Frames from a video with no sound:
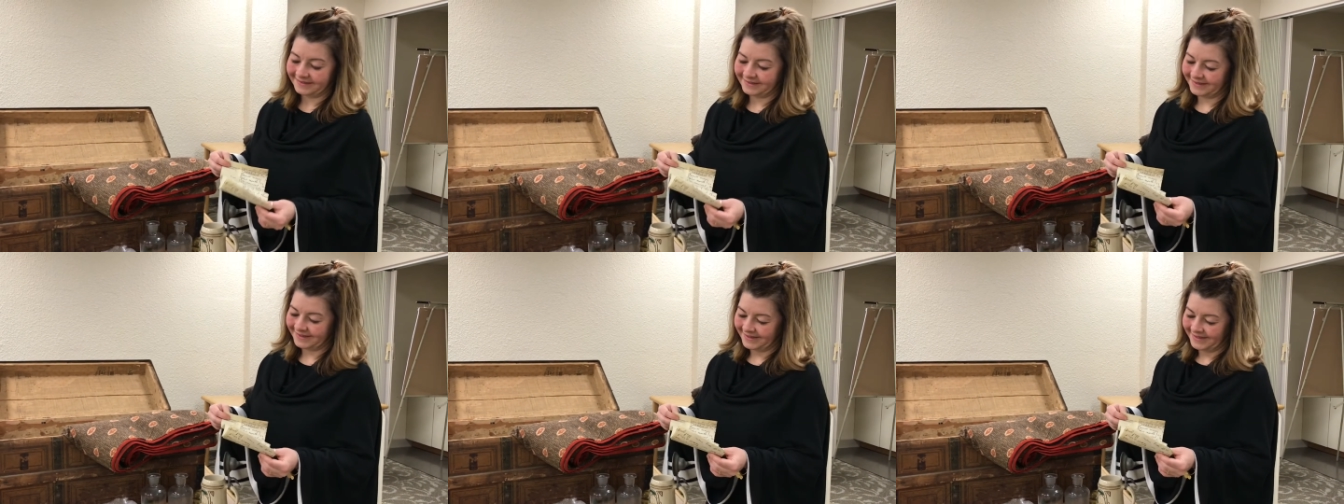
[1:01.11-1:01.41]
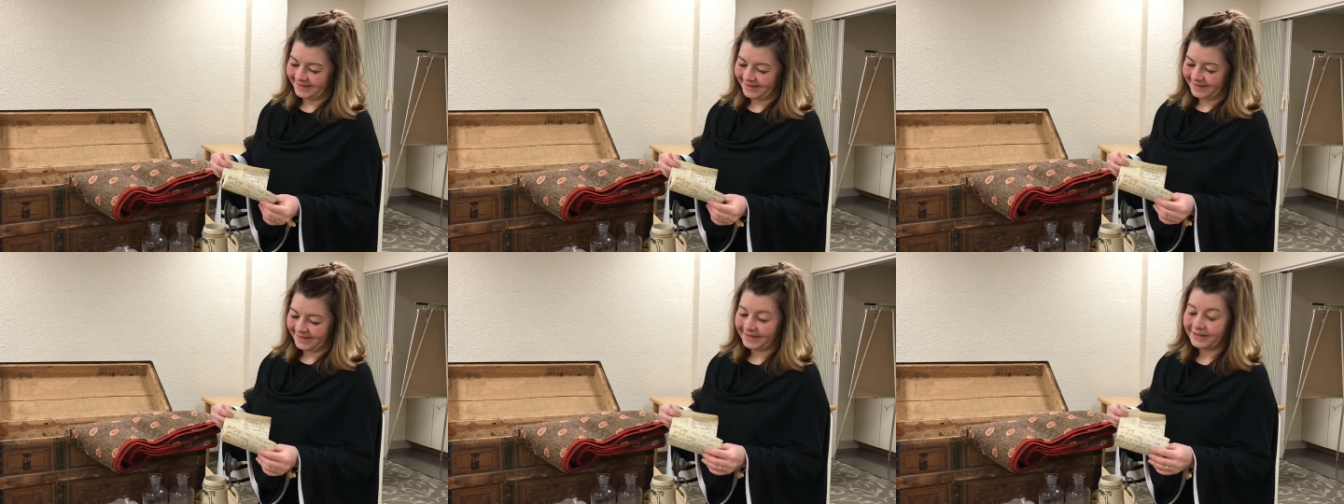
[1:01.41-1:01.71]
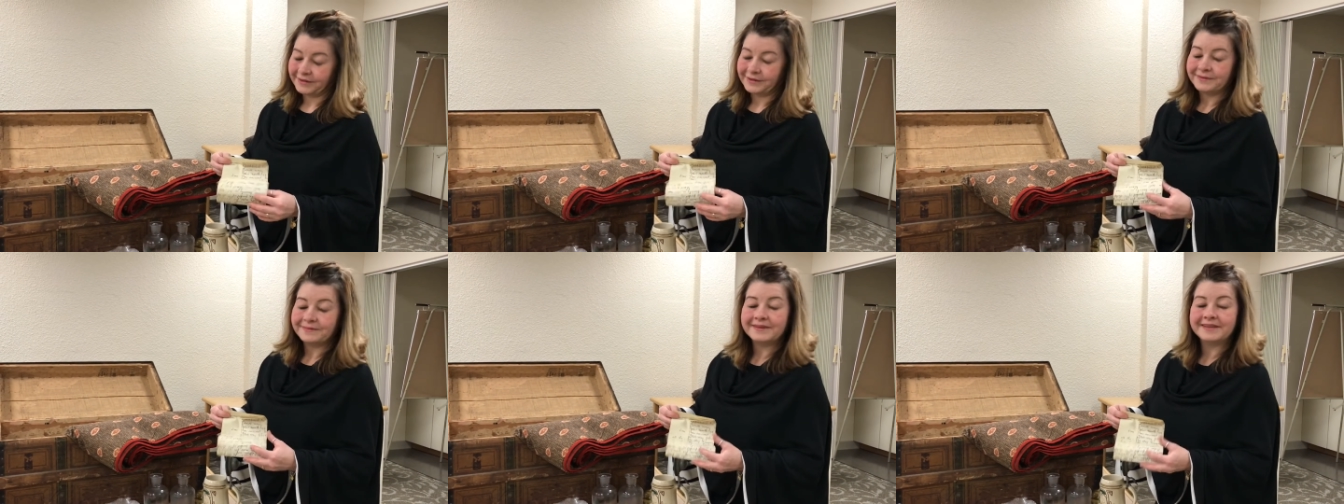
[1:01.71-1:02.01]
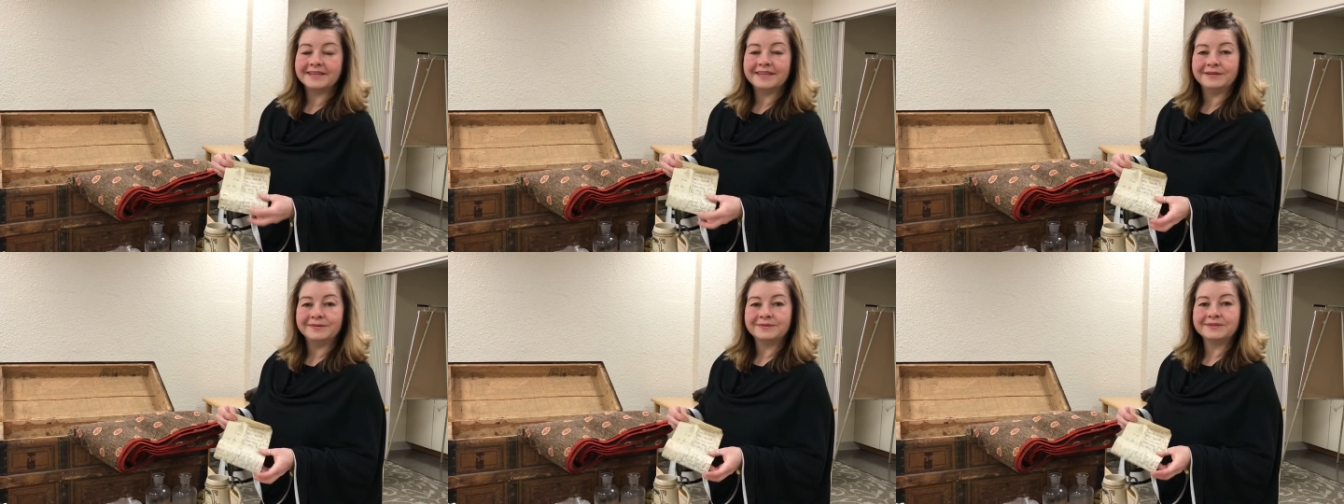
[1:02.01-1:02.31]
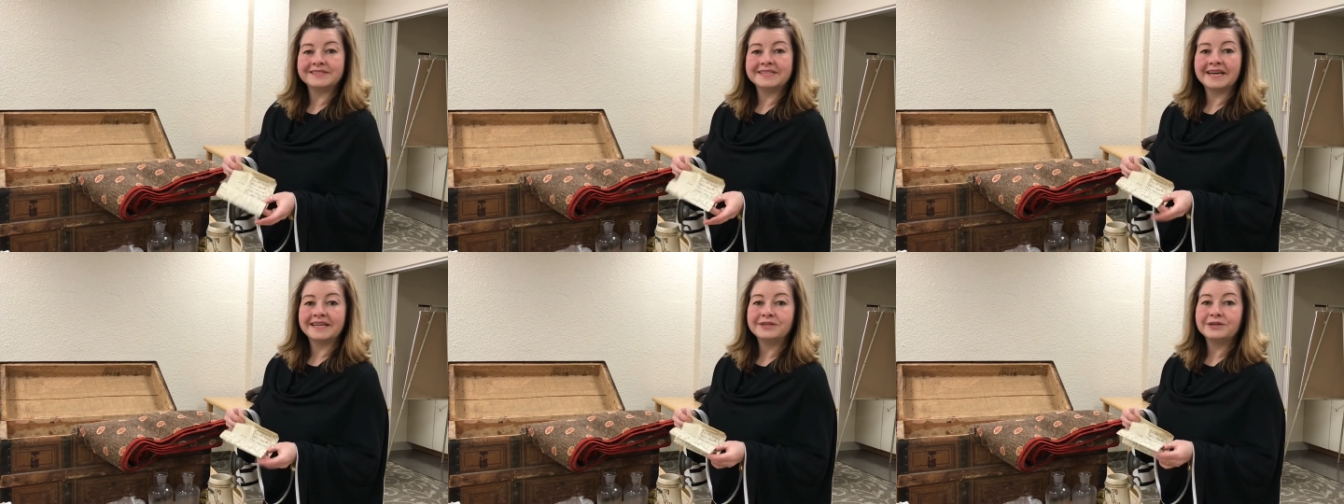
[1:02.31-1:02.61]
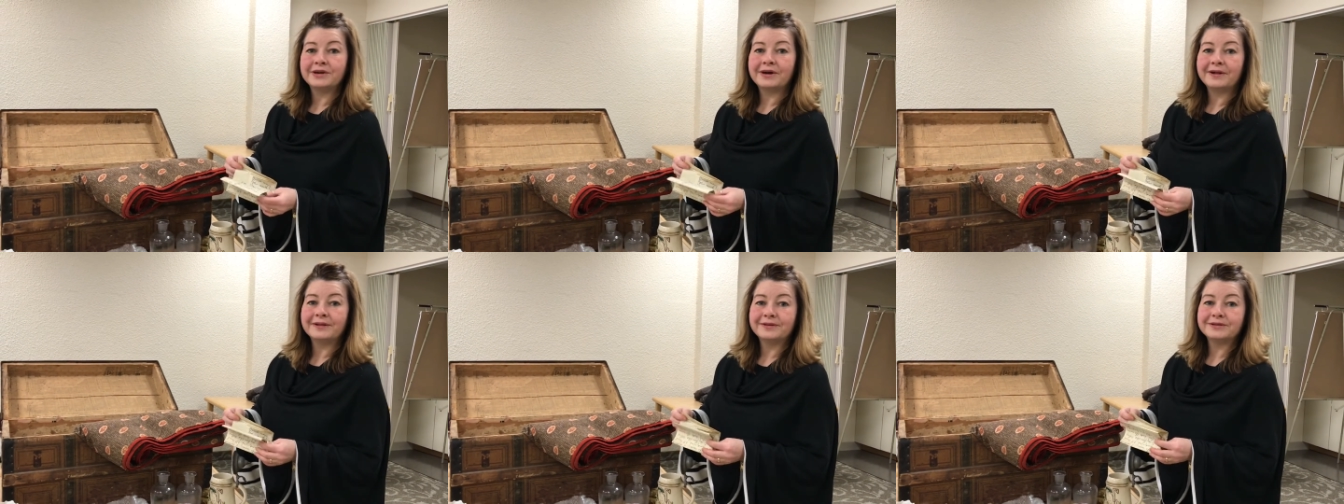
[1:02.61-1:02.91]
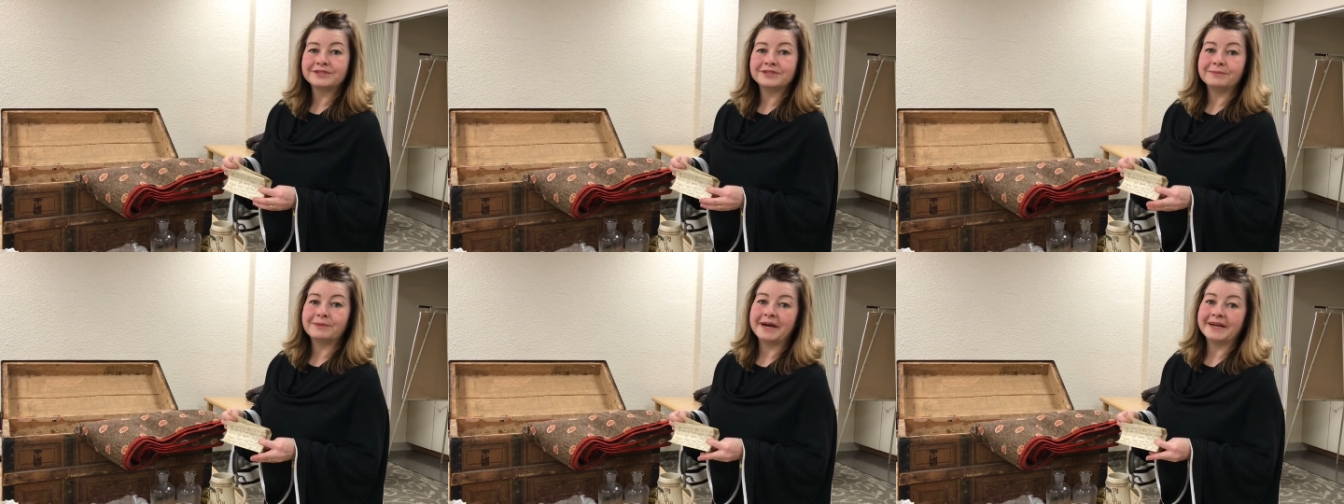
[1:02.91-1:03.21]
And, and he used
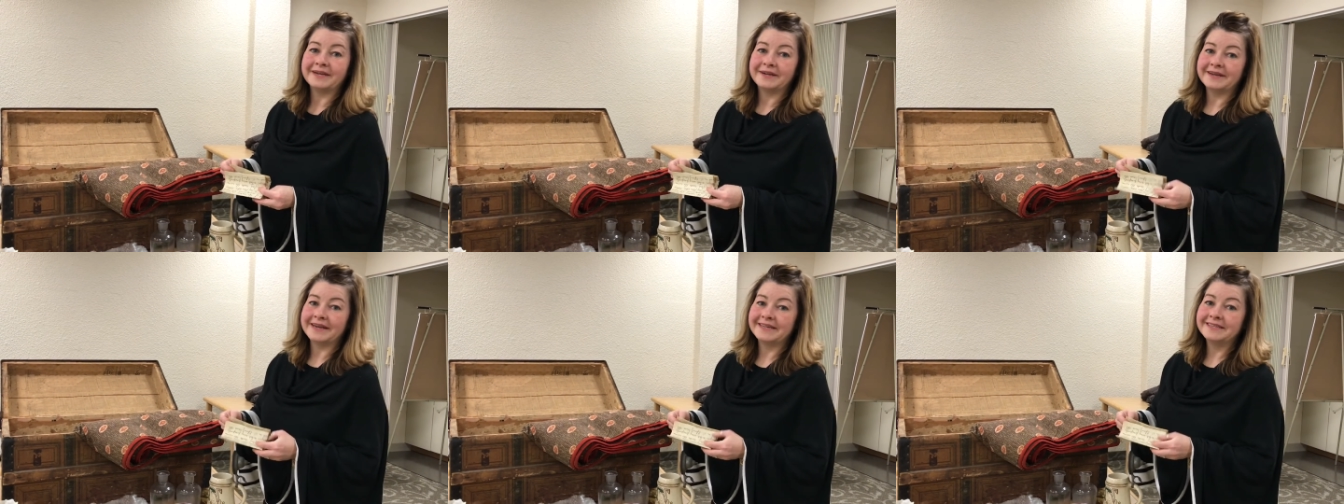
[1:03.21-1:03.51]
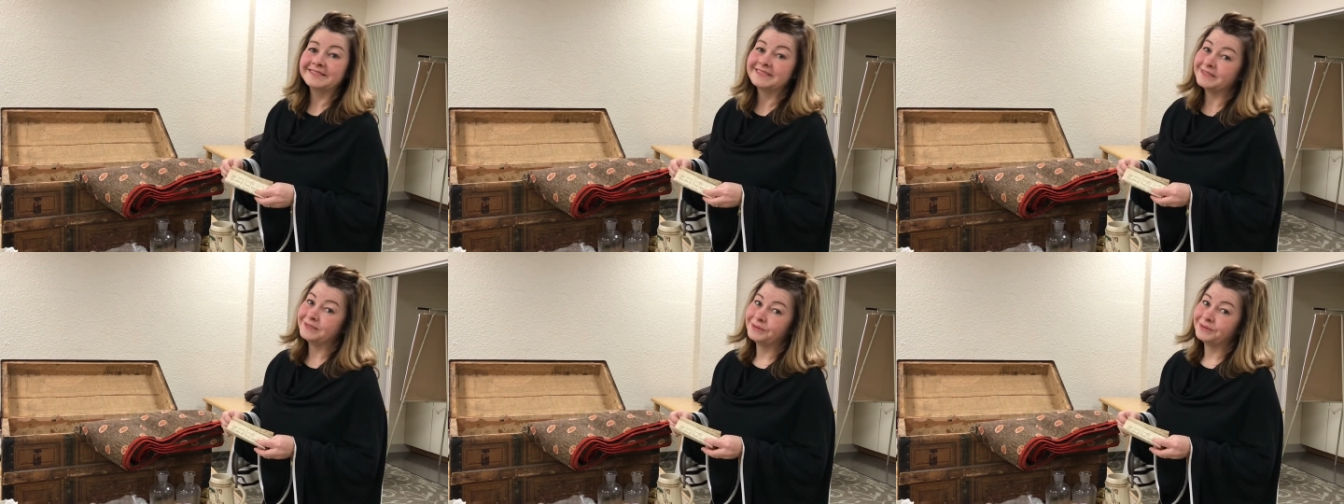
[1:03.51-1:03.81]
$10 to buy a nice